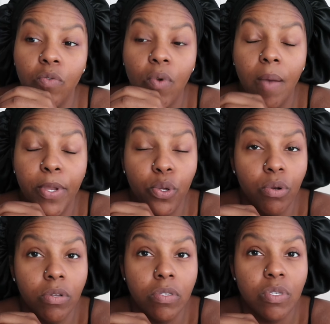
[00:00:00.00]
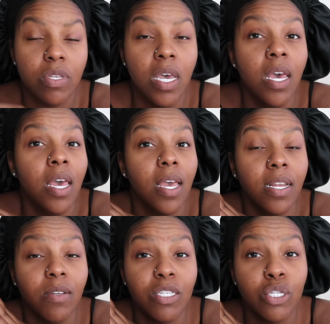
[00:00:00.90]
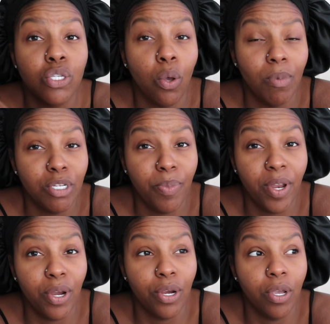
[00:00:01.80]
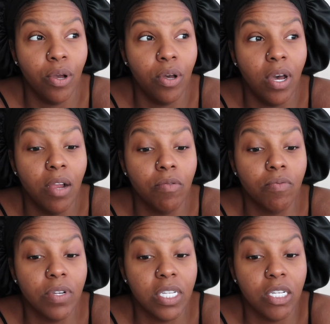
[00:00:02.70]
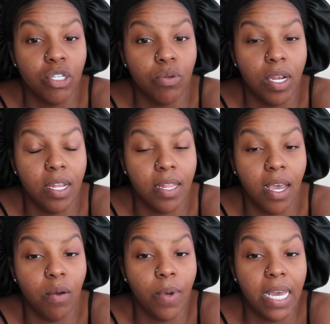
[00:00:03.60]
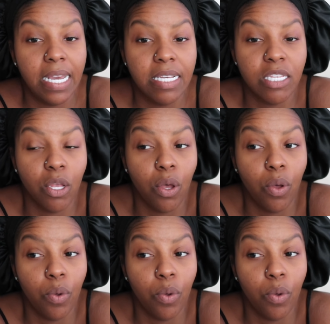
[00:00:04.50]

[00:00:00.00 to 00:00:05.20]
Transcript: ramen noodles and it was so much better y'all I really enjoyed it that way so